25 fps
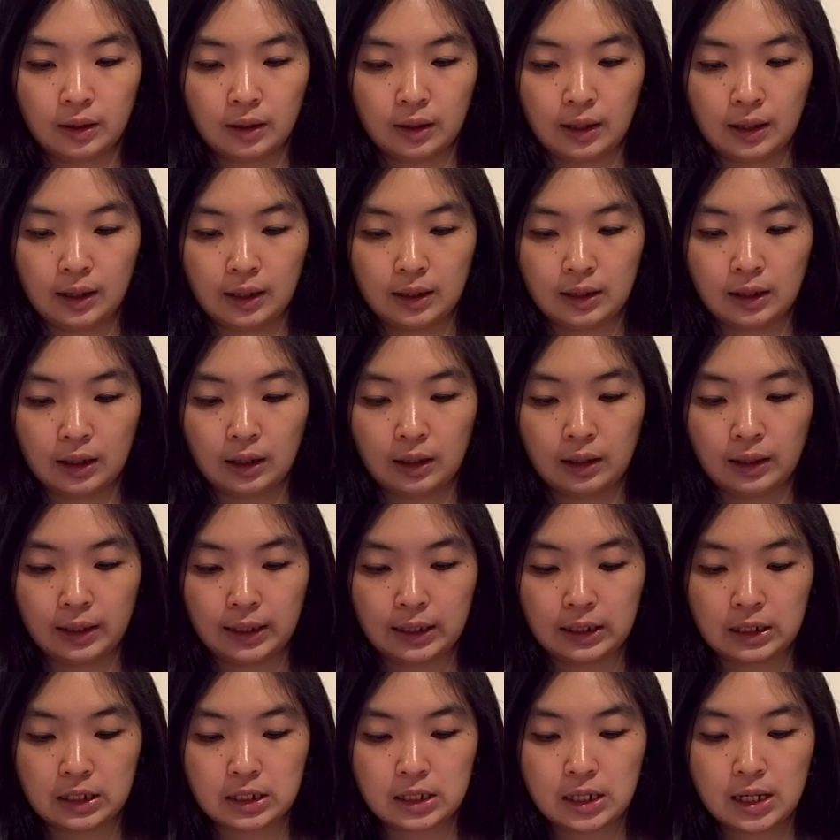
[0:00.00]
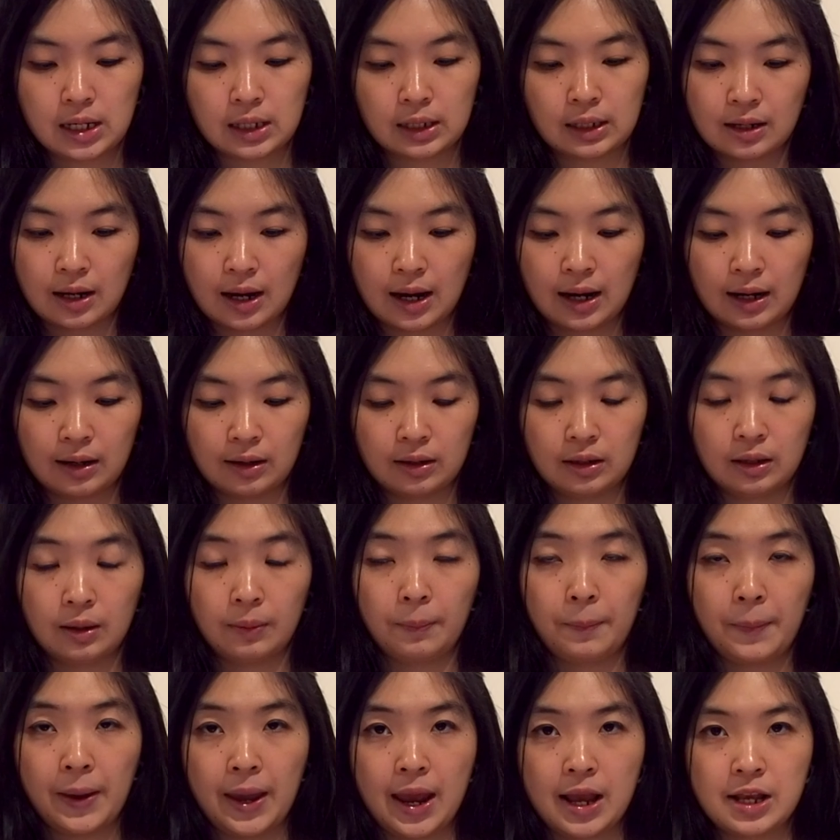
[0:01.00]
and click done. And
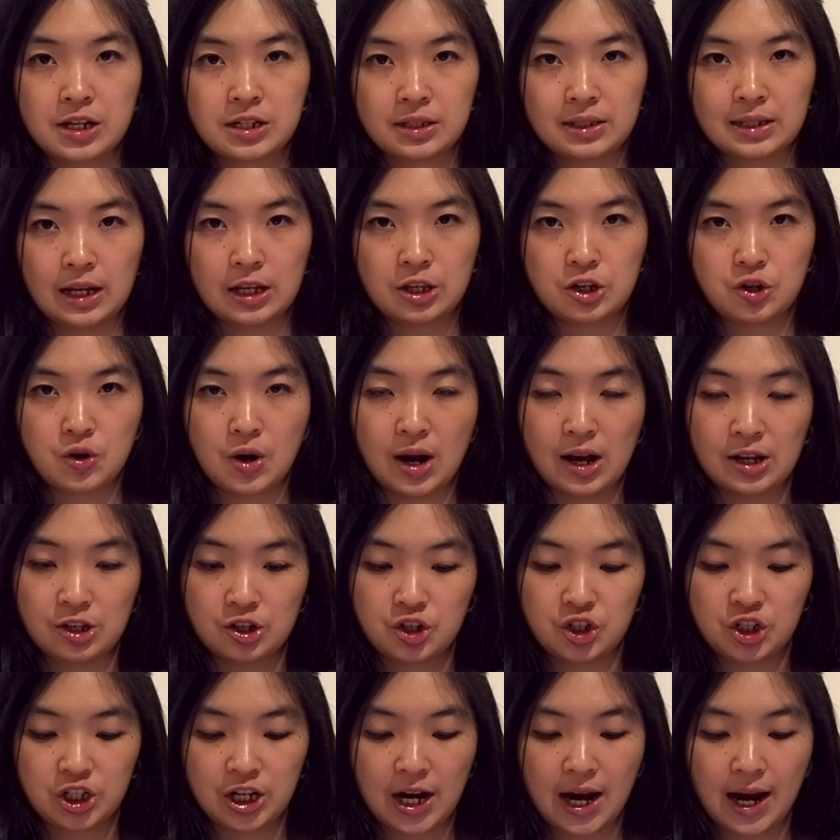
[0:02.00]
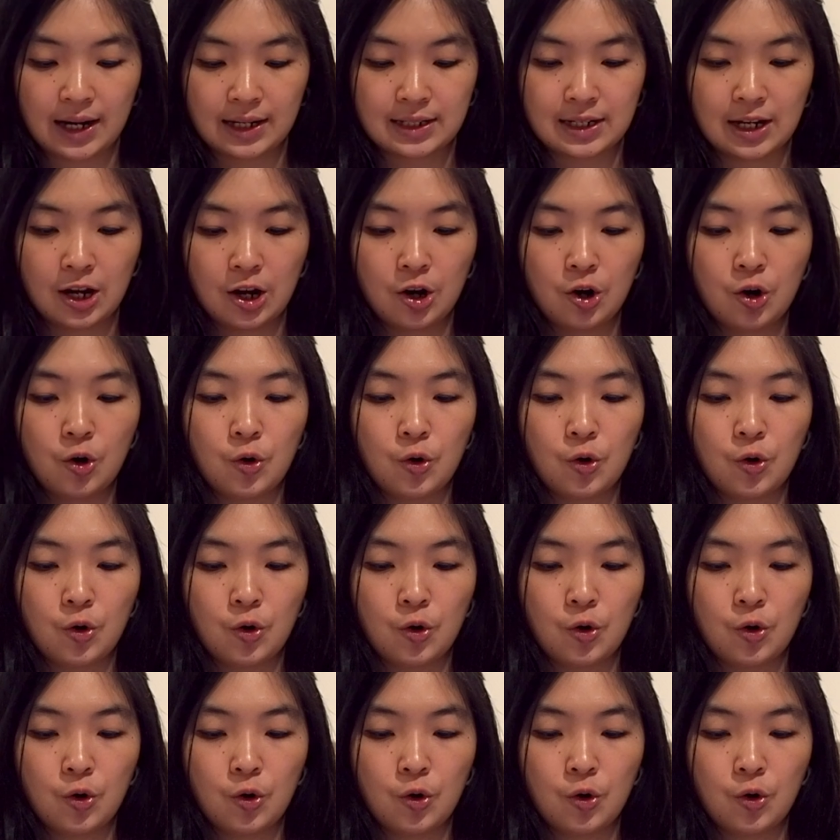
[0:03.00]
the page that you unchecked